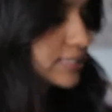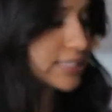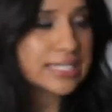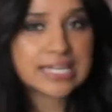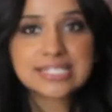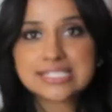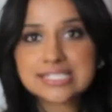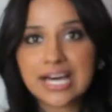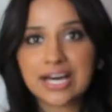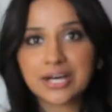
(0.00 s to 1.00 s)
The
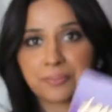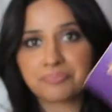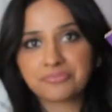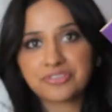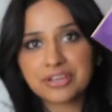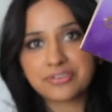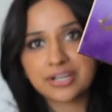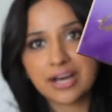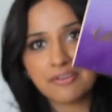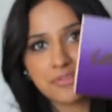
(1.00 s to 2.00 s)
next
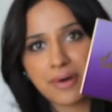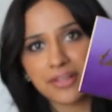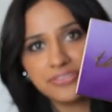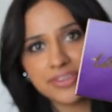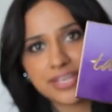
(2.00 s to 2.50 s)
favorite of the month